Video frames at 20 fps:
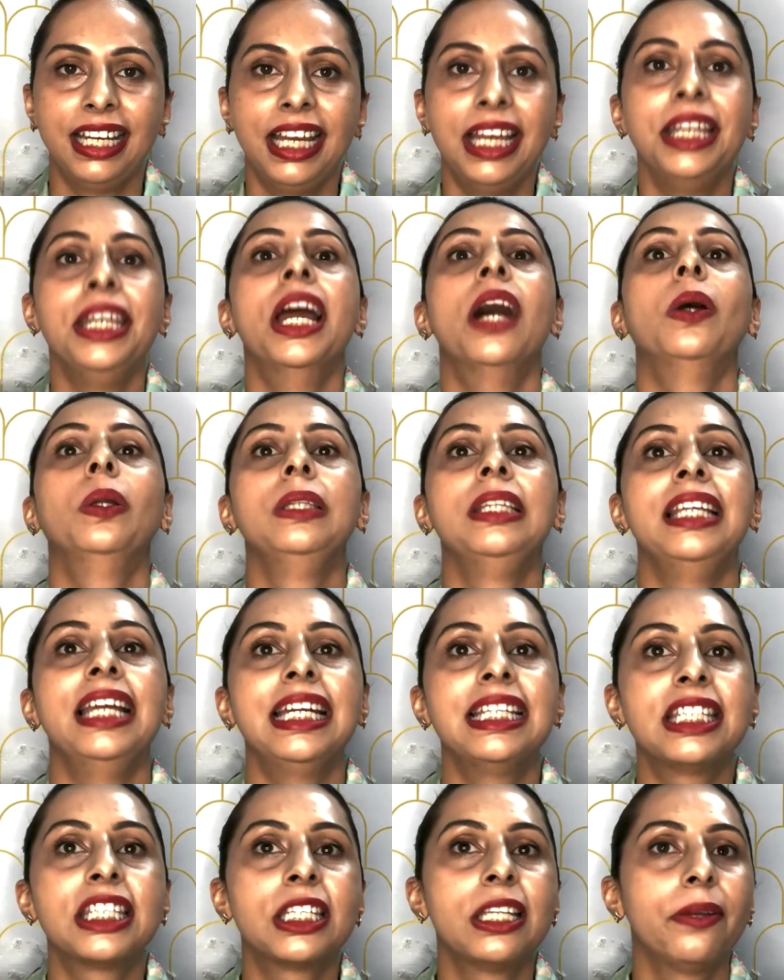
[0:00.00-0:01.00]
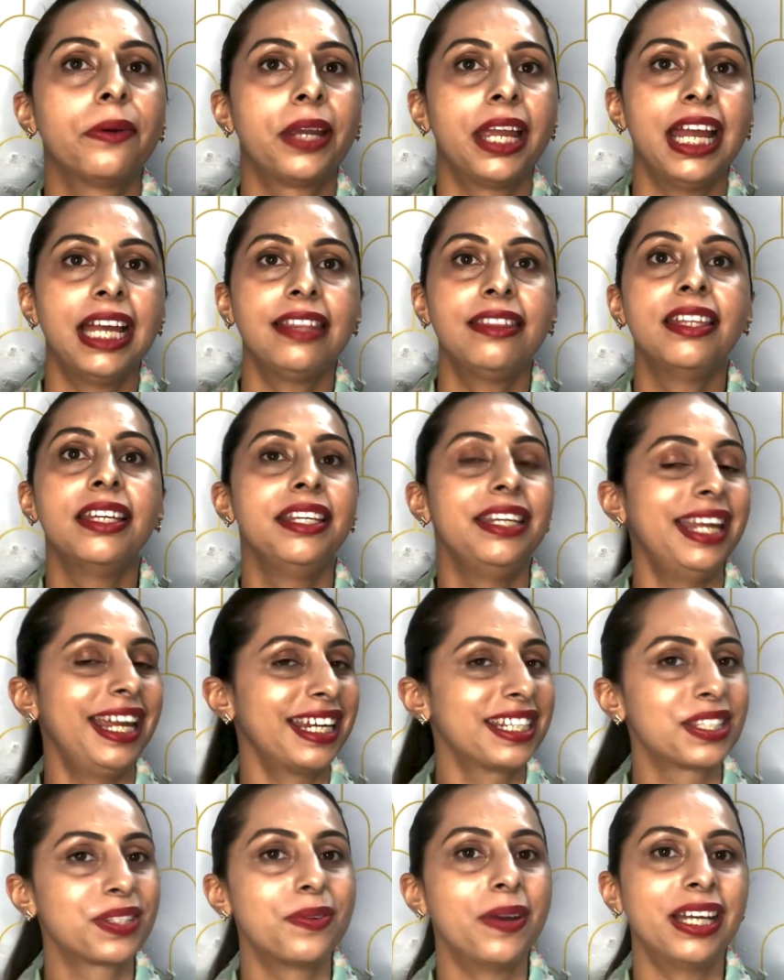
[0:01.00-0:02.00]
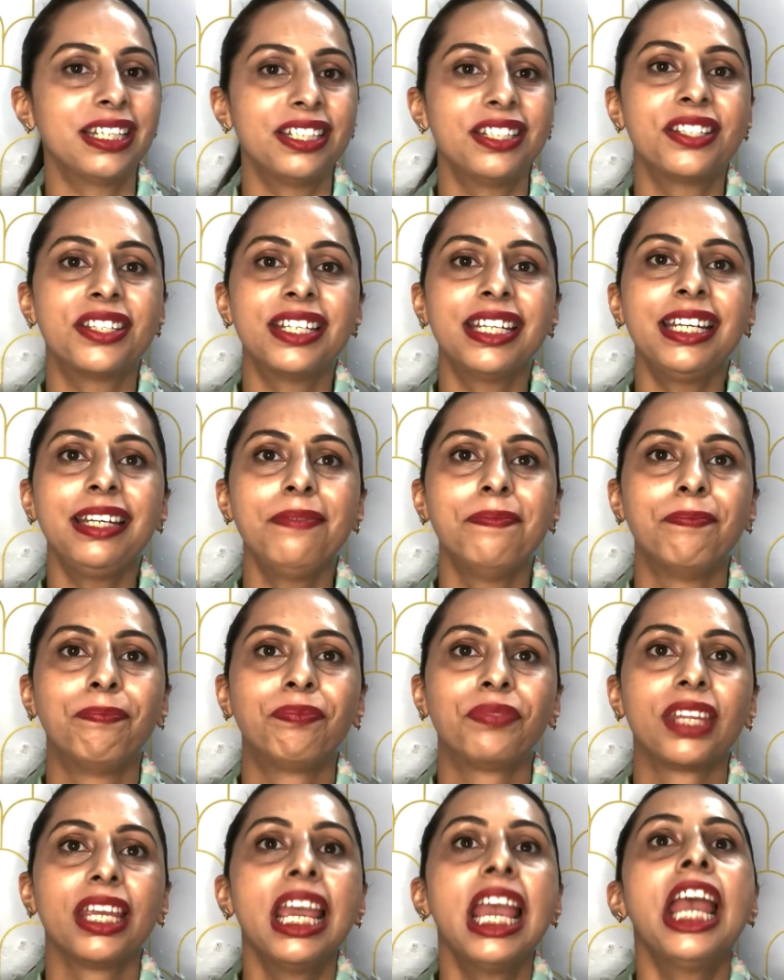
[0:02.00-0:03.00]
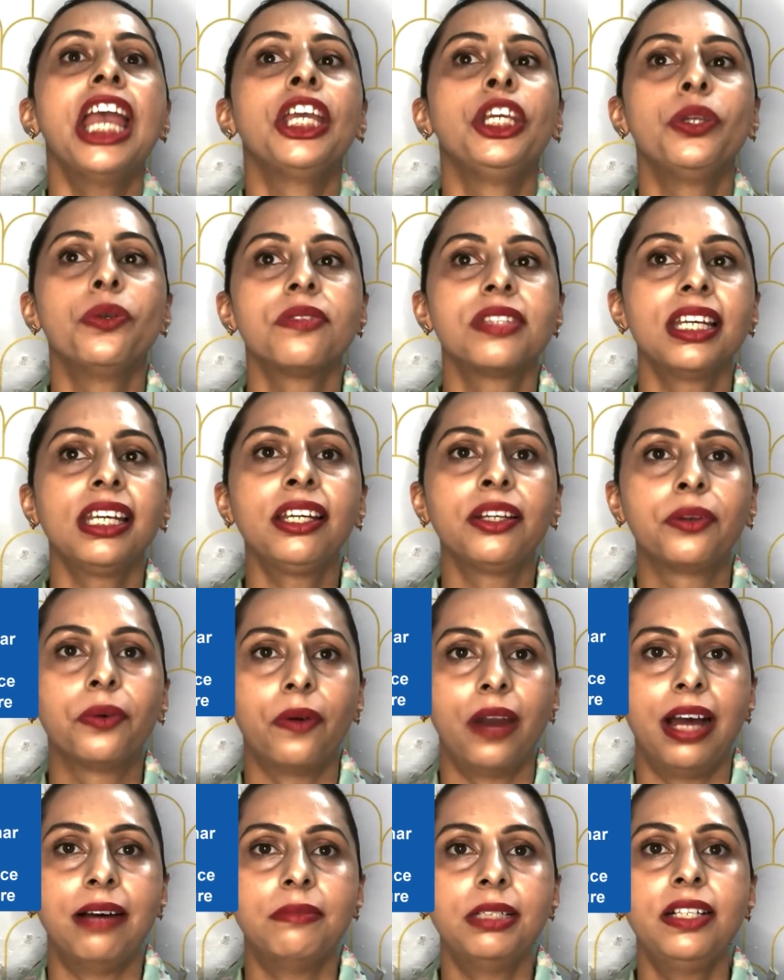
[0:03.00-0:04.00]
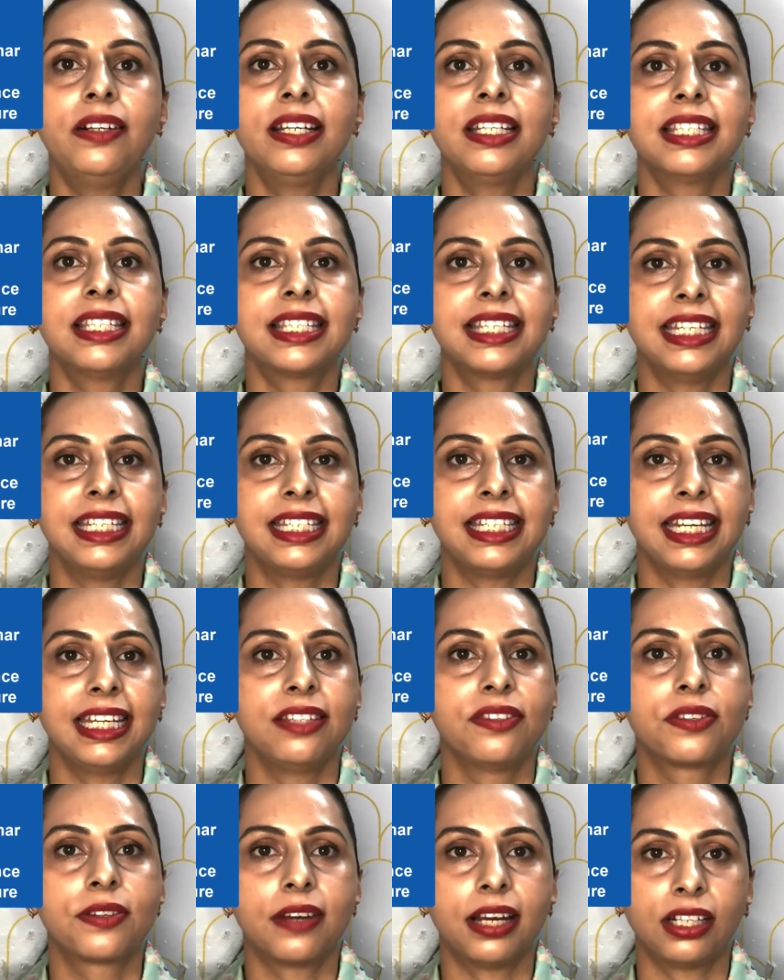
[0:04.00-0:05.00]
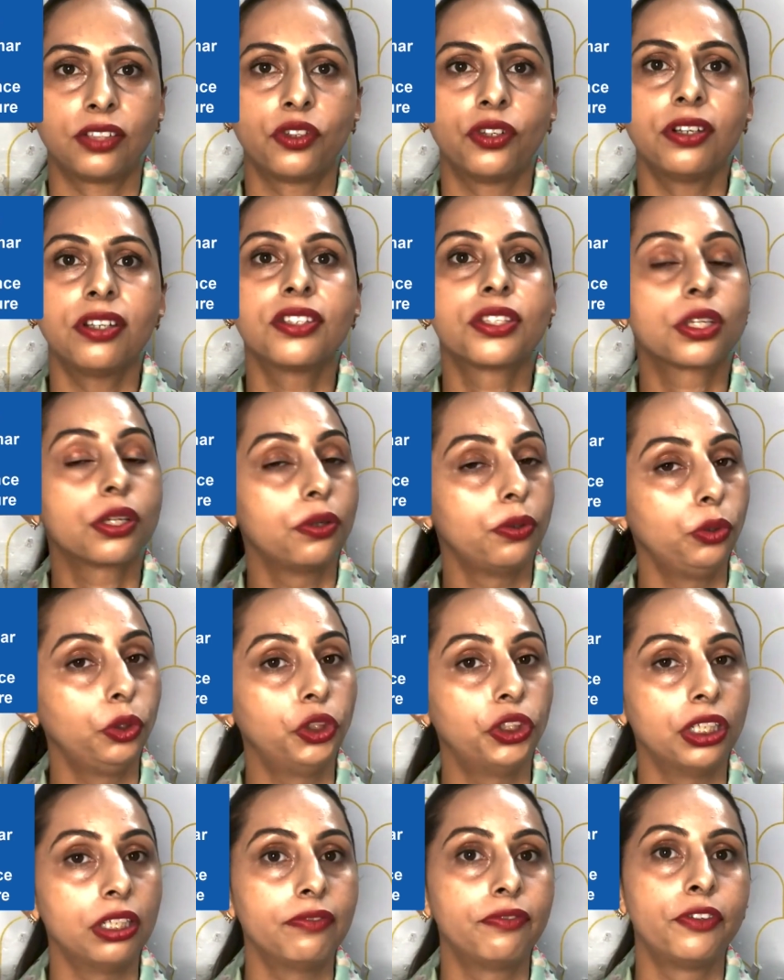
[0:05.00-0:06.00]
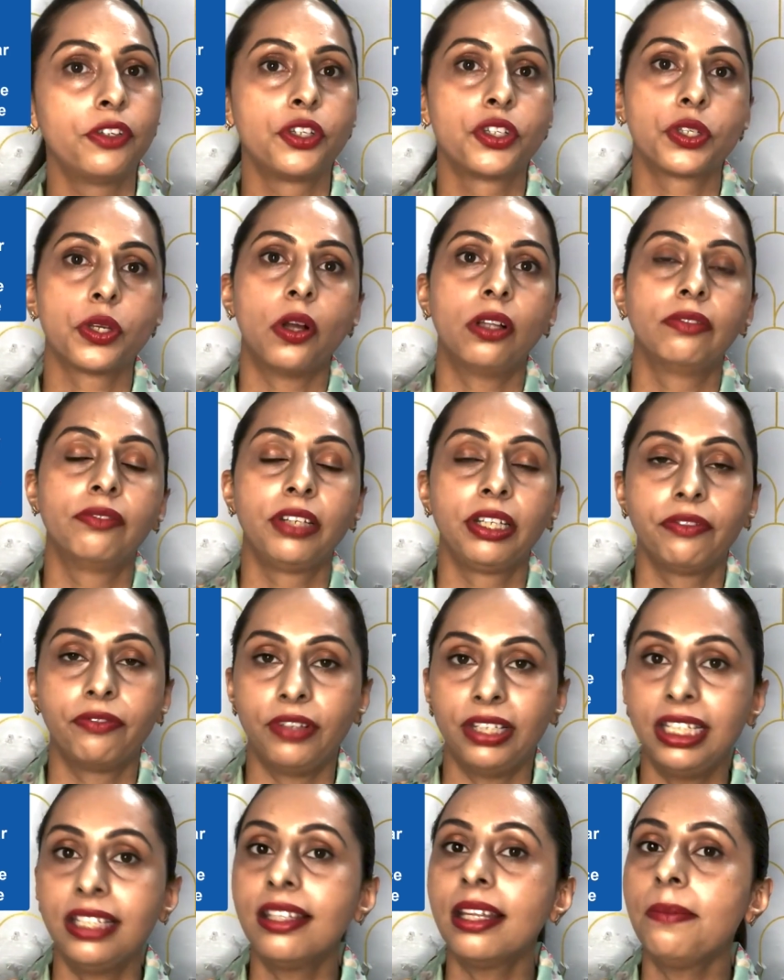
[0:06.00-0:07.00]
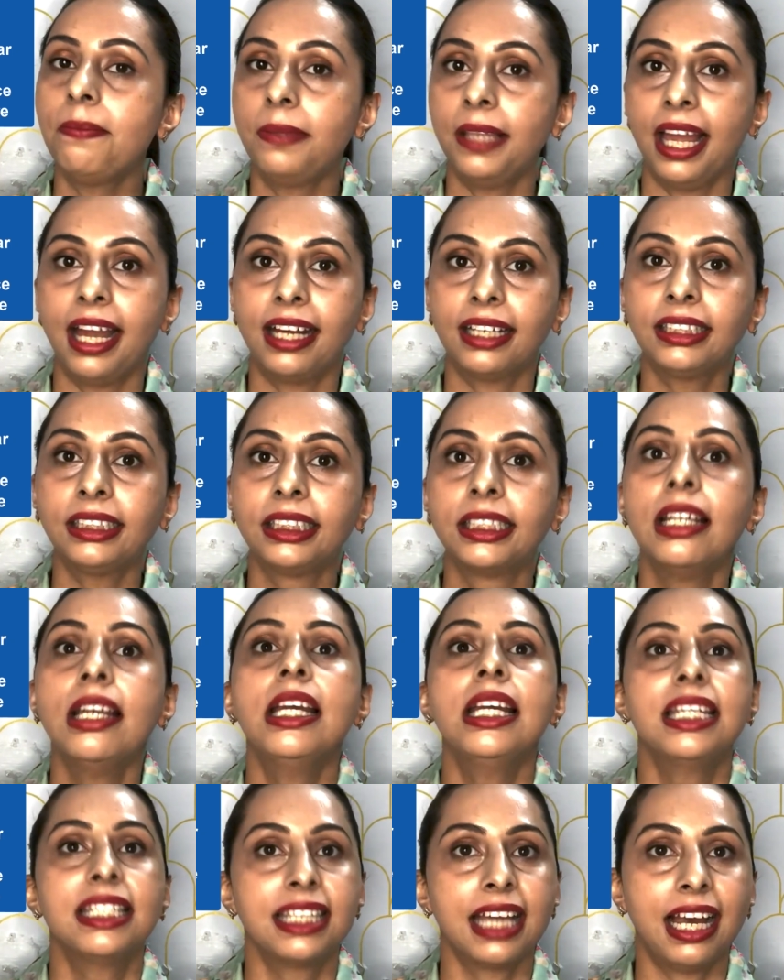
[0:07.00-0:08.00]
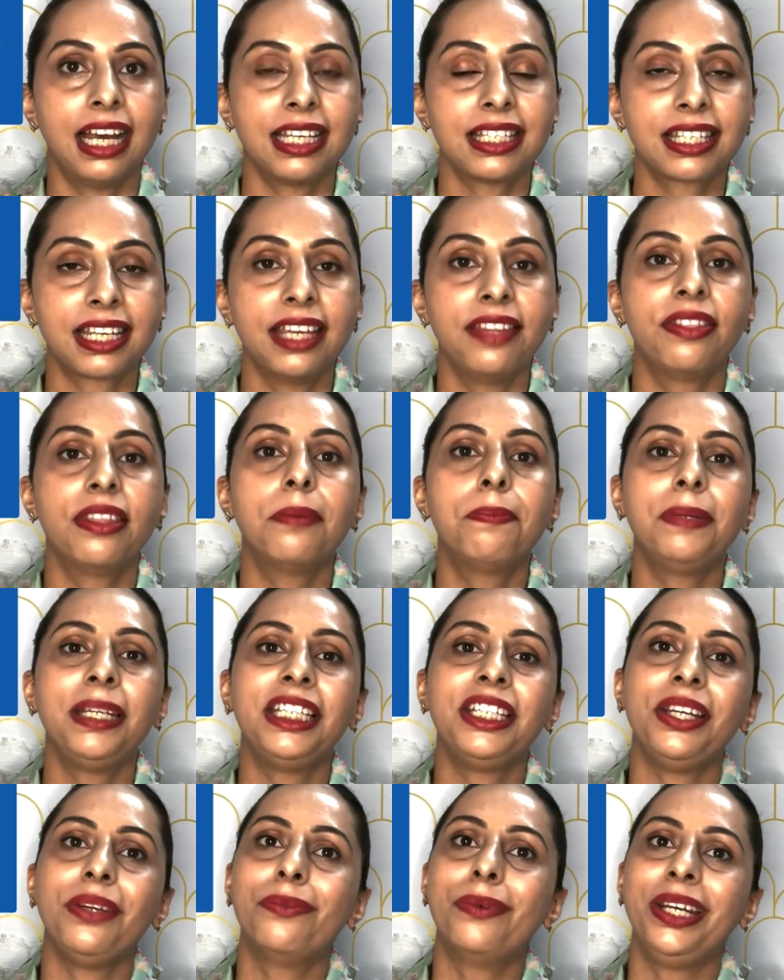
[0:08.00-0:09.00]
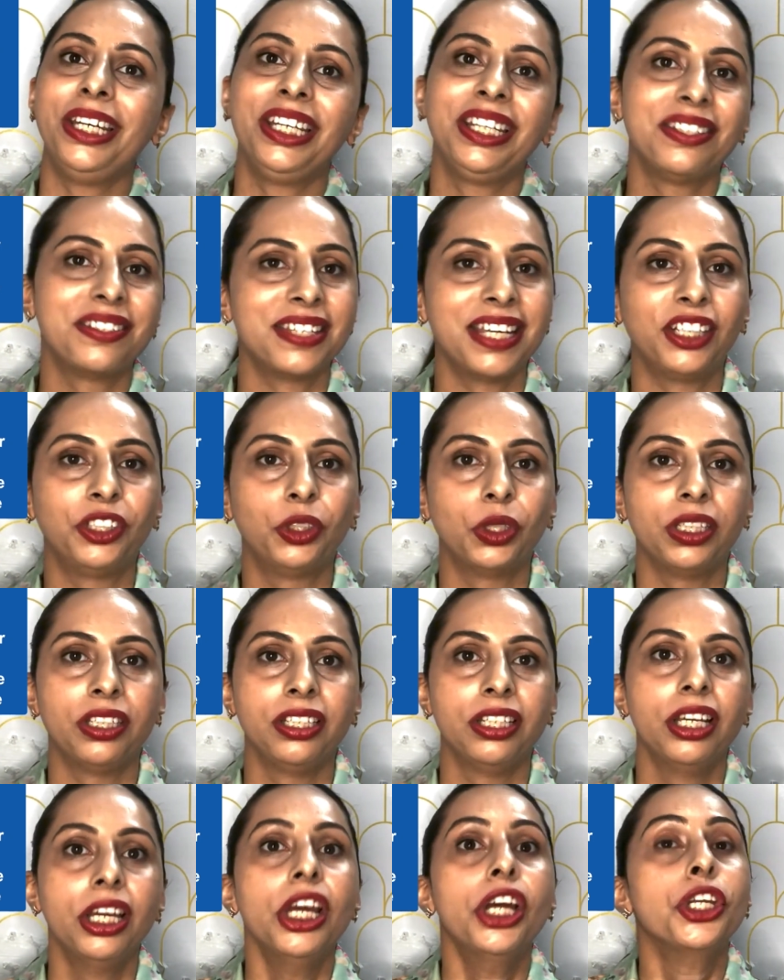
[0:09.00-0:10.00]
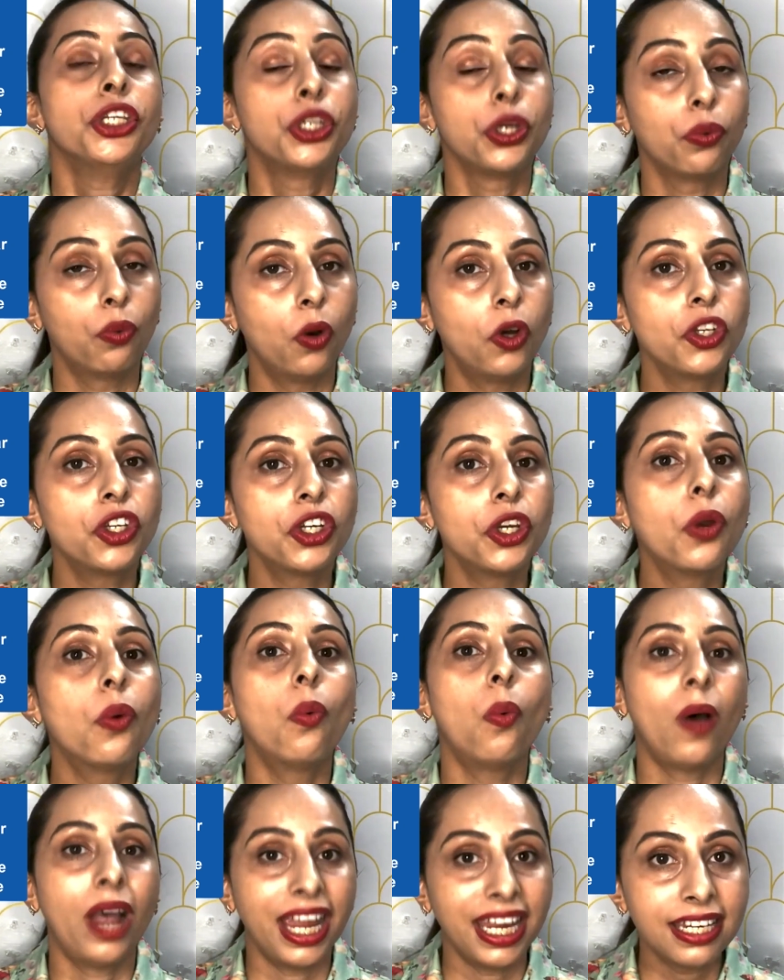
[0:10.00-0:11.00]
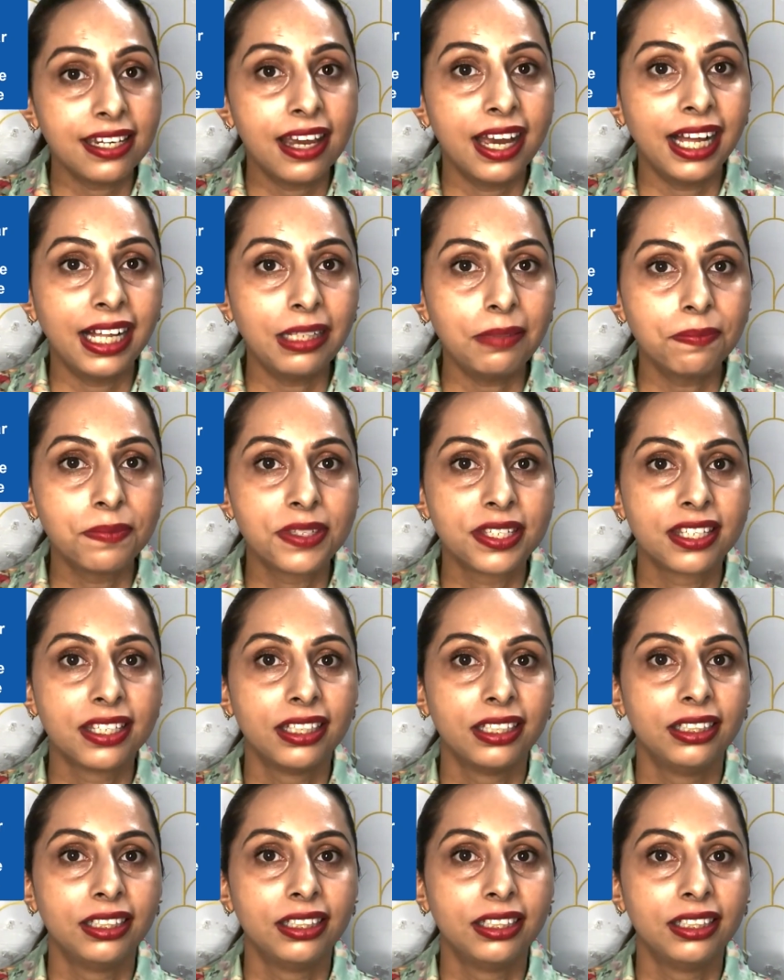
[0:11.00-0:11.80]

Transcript: Now let's look at the next strategy. Using grammar and sentence structure is crucial for solving fill-in-the-blanks tasks in the PTE reading section. Do you want to know why it helps?